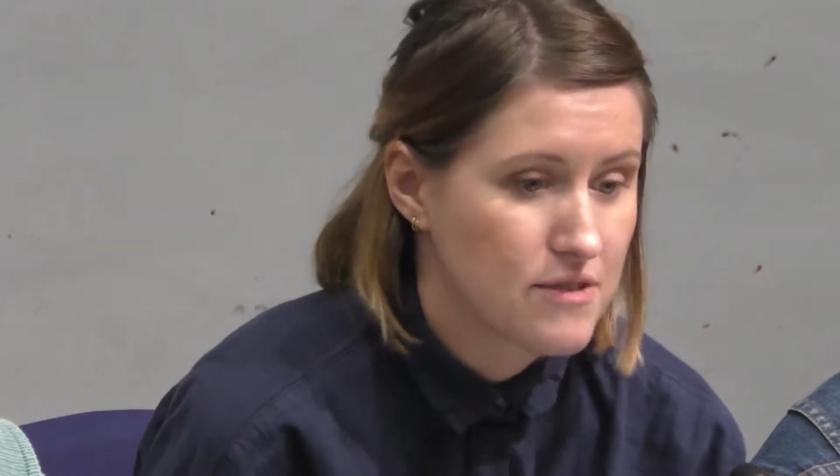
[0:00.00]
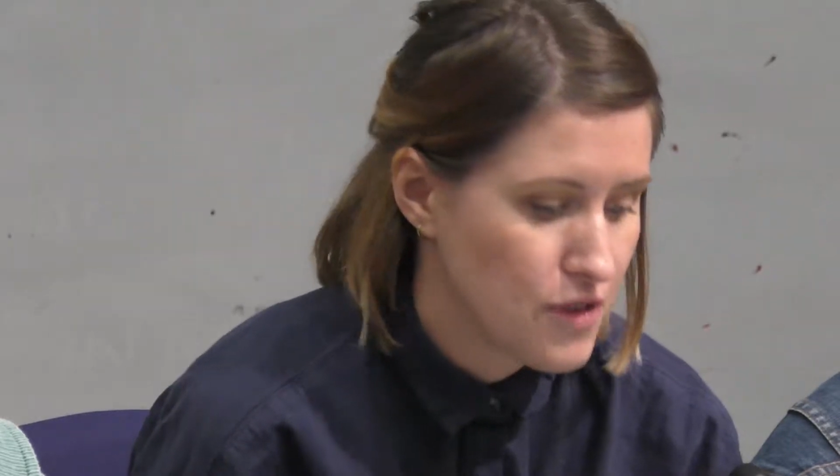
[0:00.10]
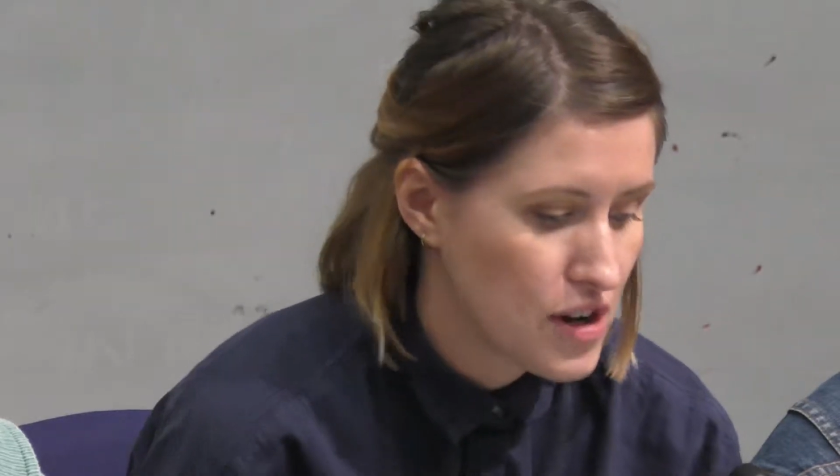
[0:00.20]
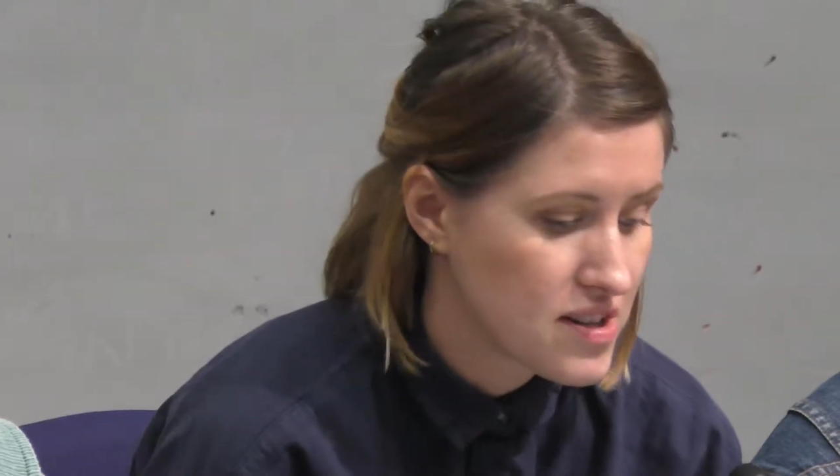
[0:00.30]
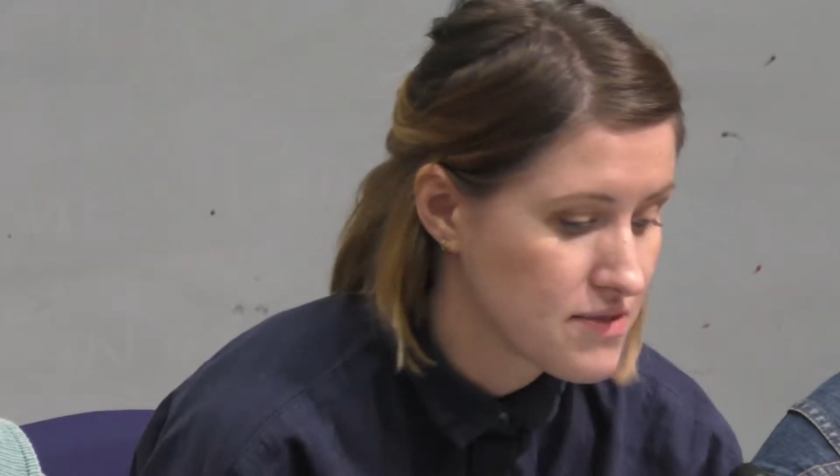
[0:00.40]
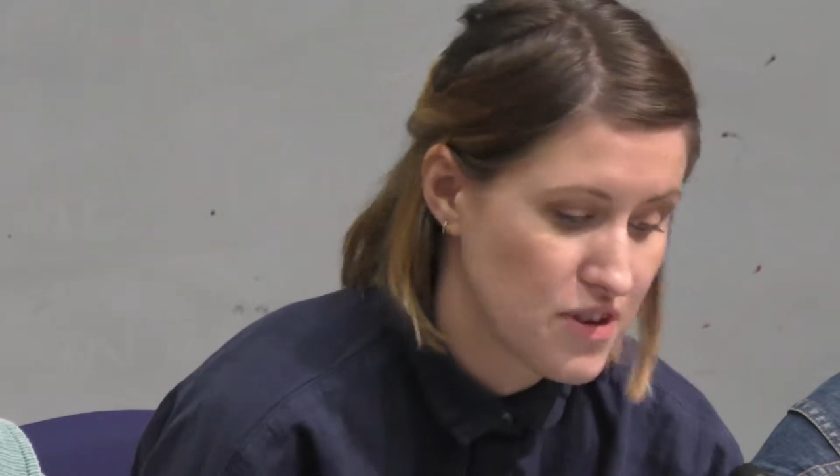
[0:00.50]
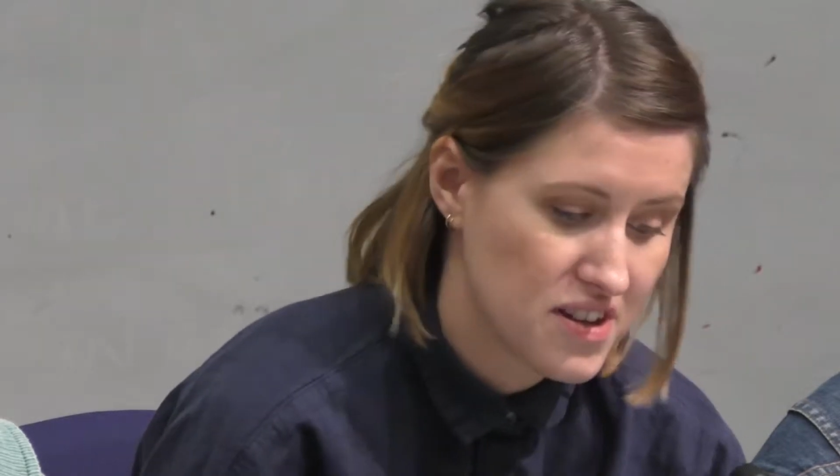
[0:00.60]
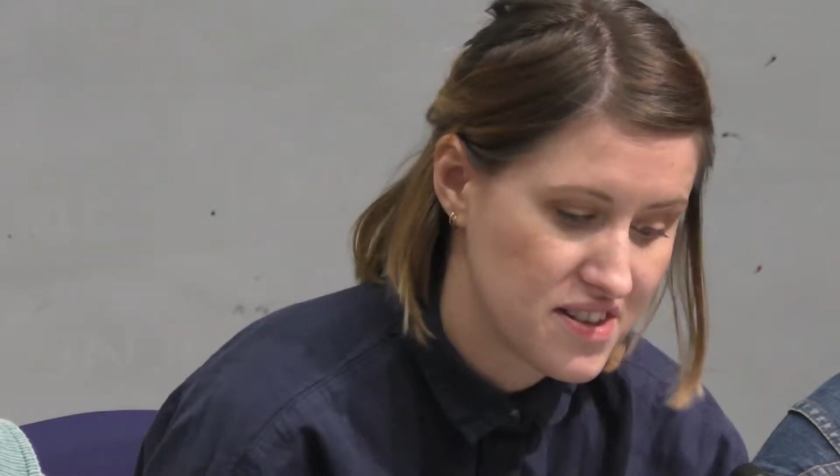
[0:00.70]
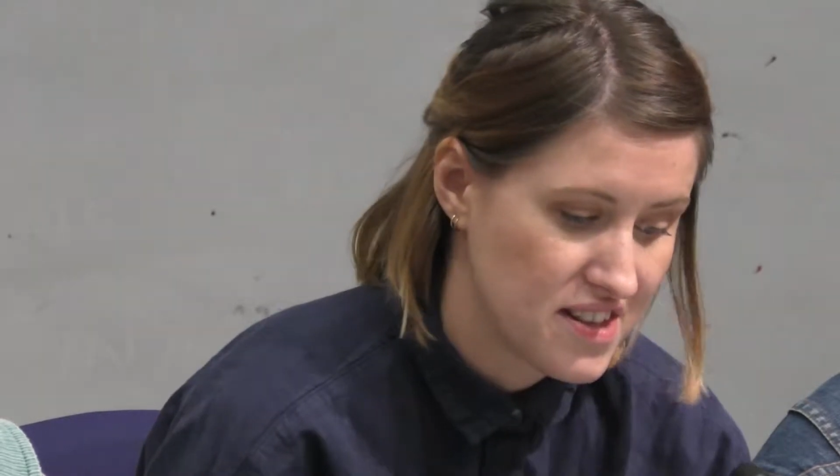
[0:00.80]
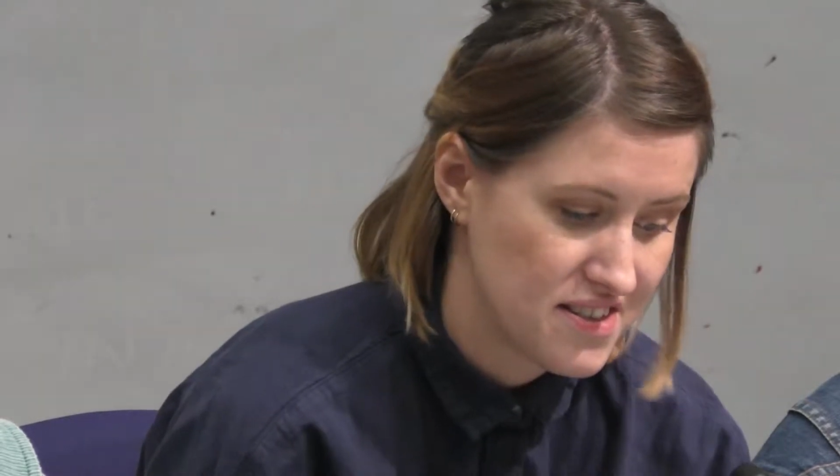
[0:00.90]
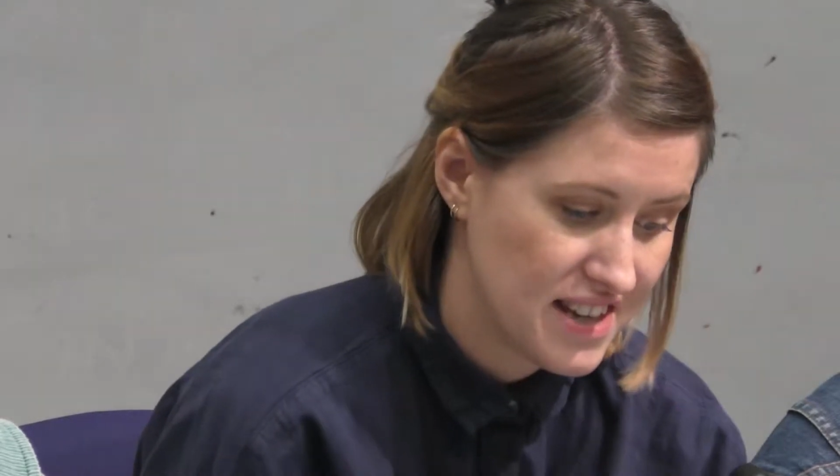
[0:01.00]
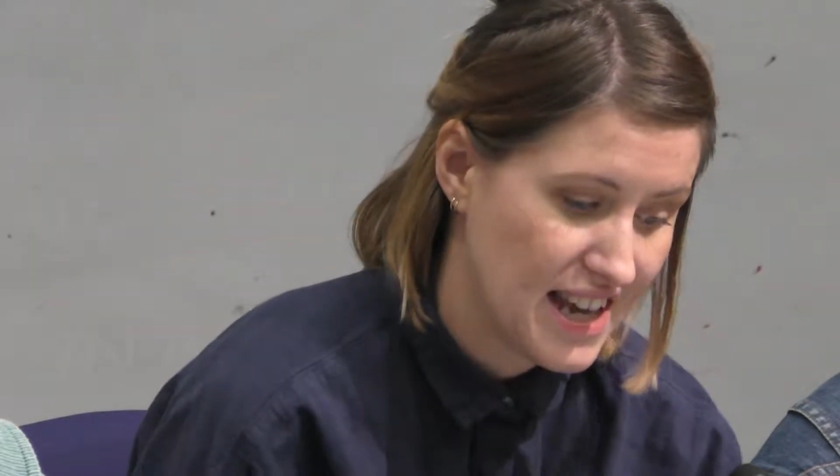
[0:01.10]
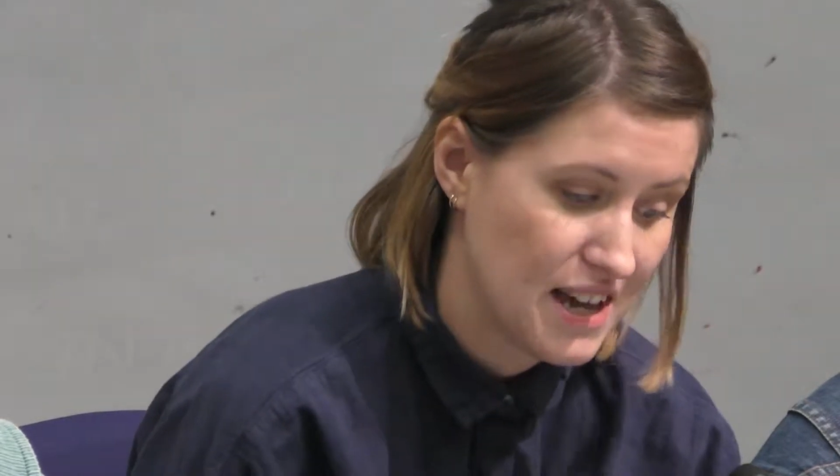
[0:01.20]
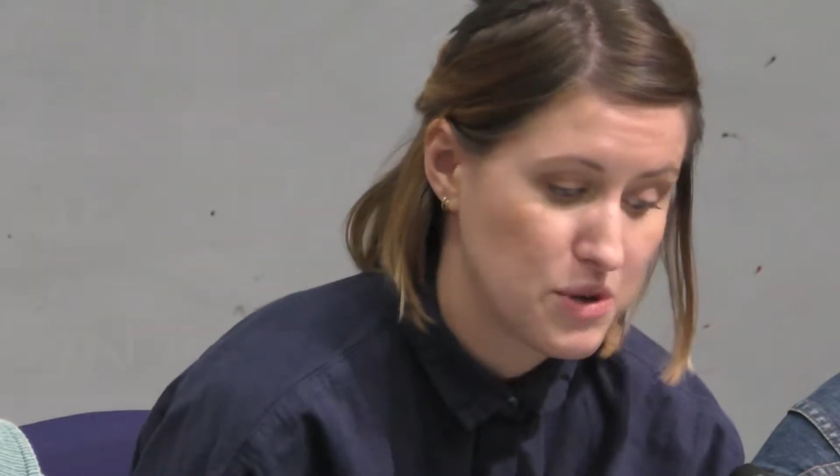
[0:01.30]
of focus for us this year,